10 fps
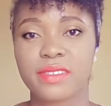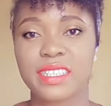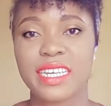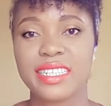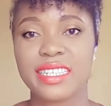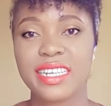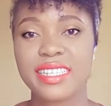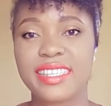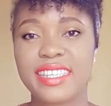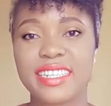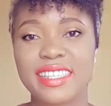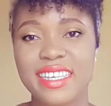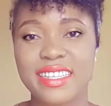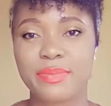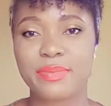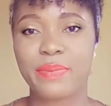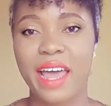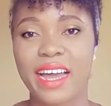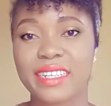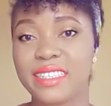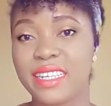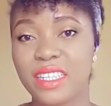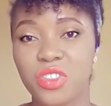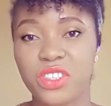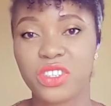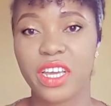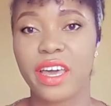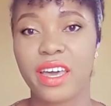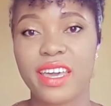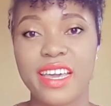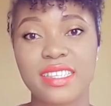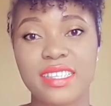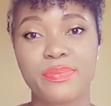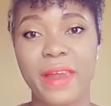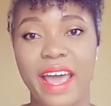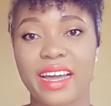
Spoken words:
This seat is black. This chair is black.